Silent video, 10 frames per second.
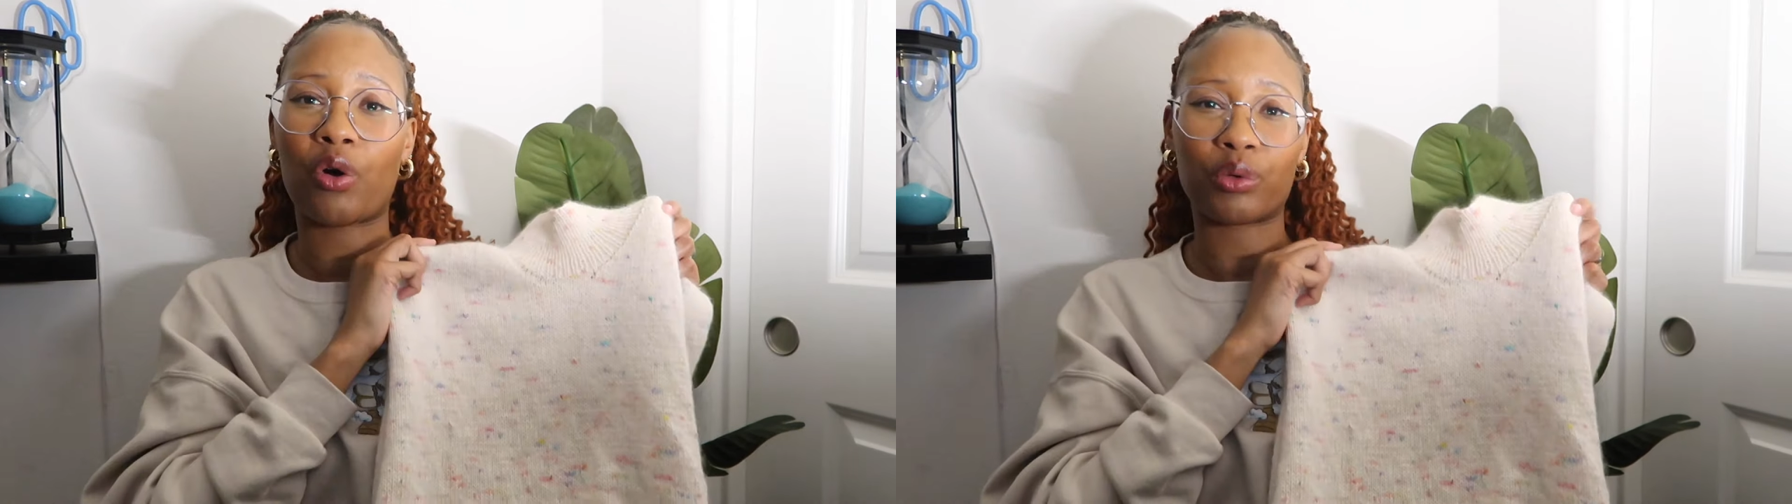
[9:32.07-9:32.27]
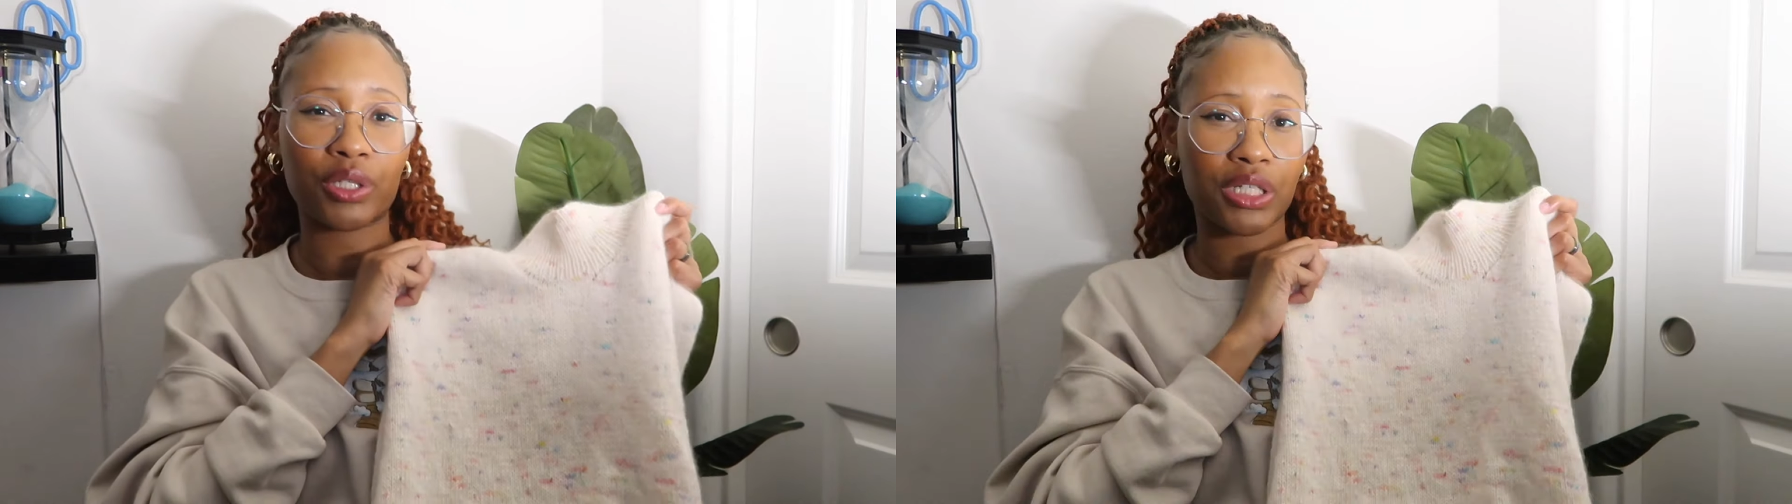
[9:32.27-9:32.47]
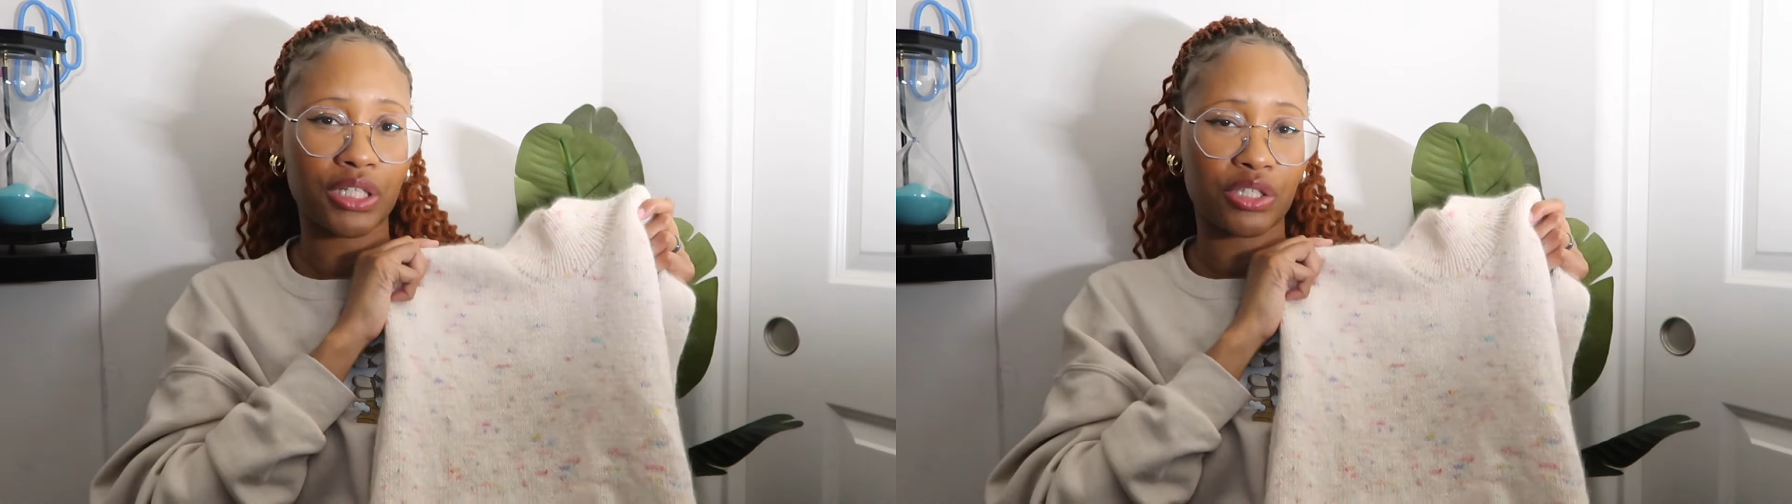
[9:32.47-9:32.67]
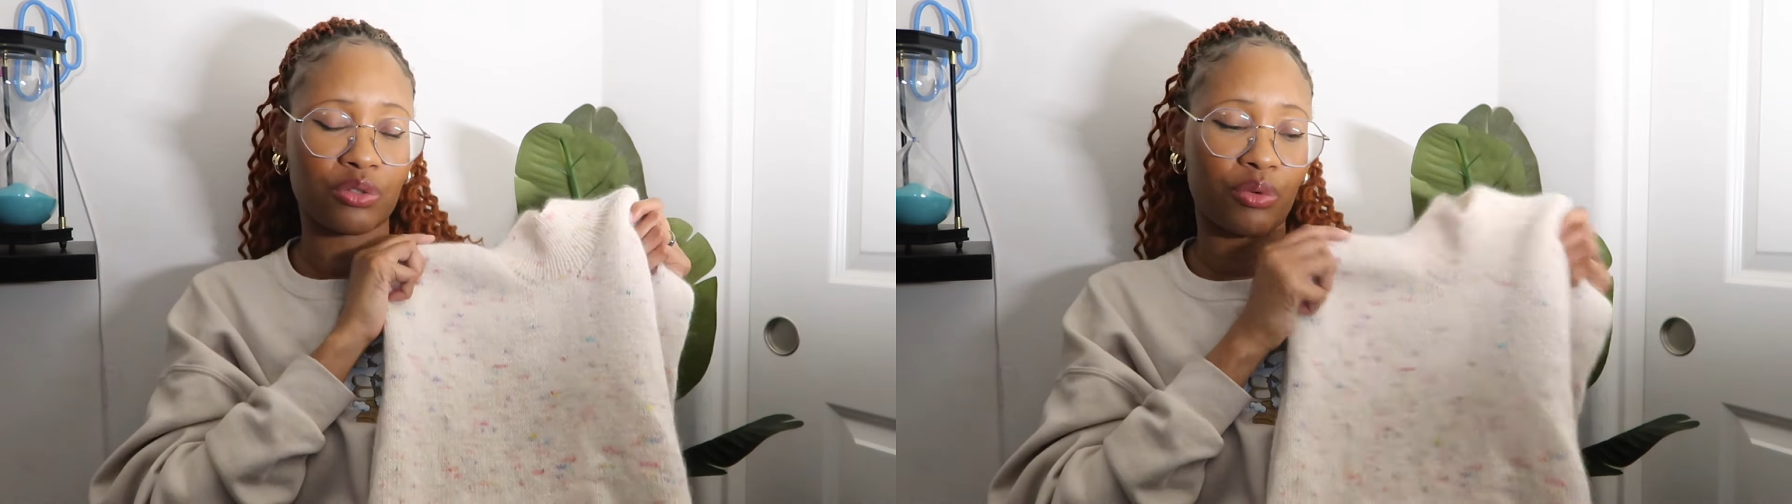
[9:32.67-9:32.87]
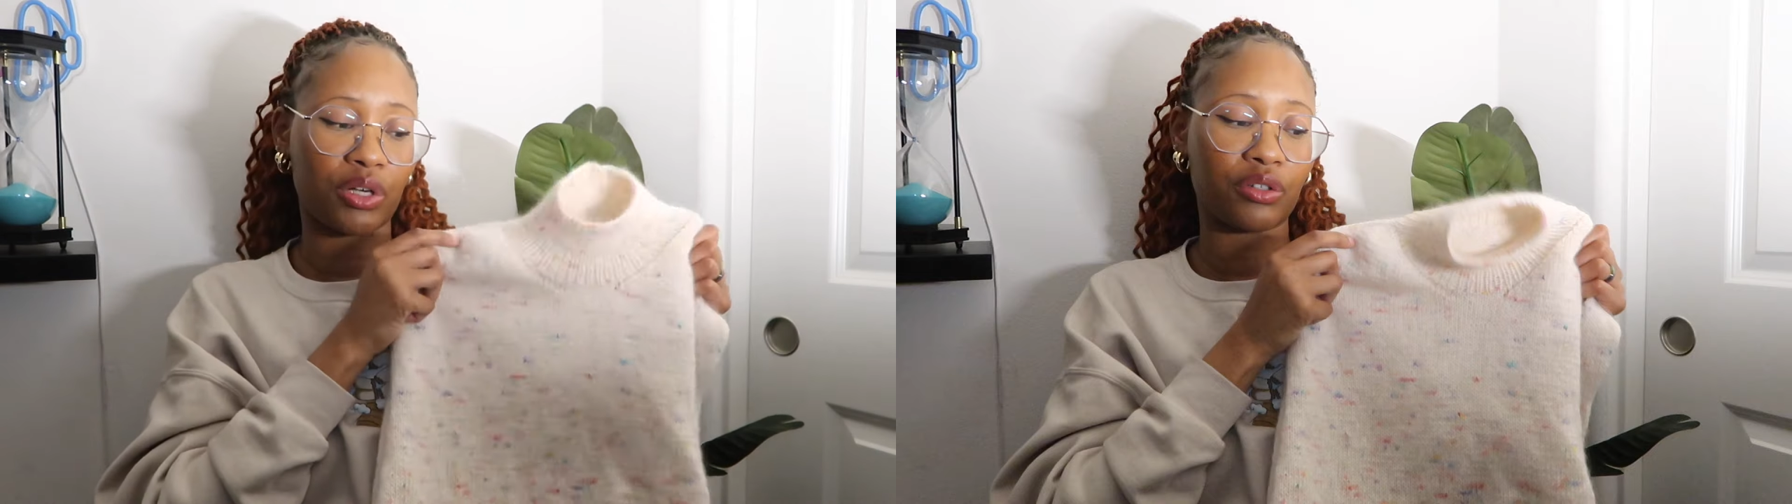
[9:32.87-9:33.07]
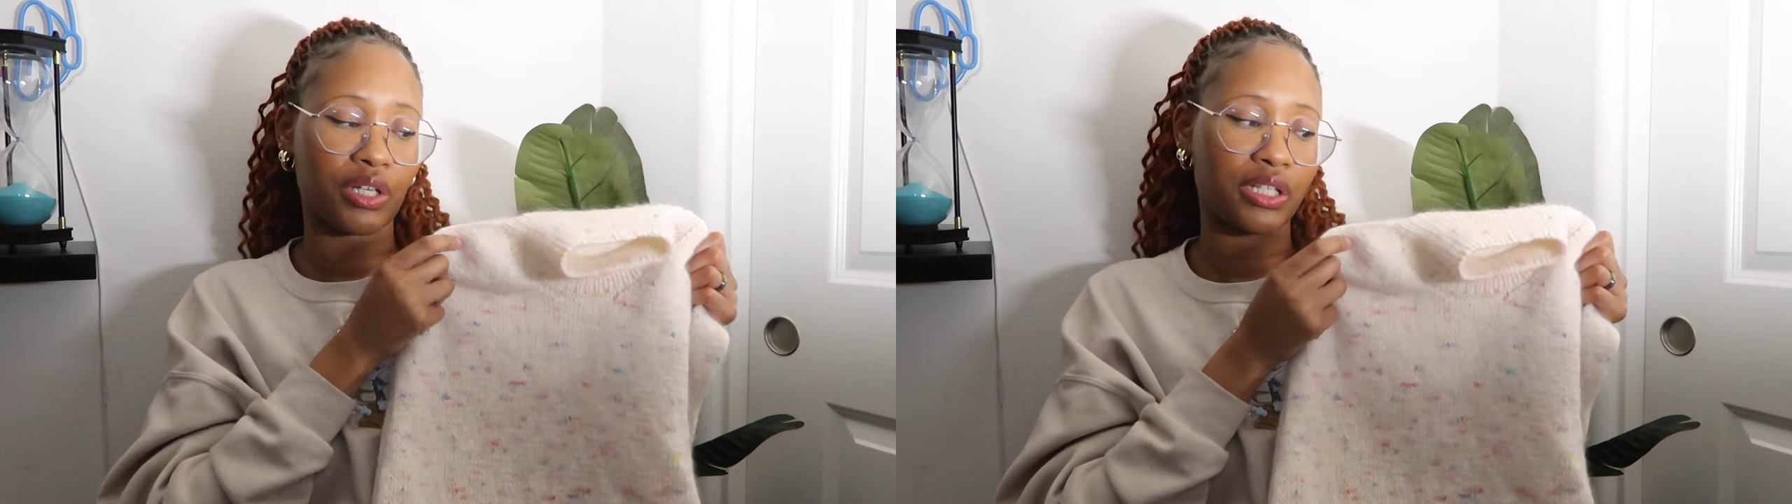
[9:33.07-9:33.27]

only sweater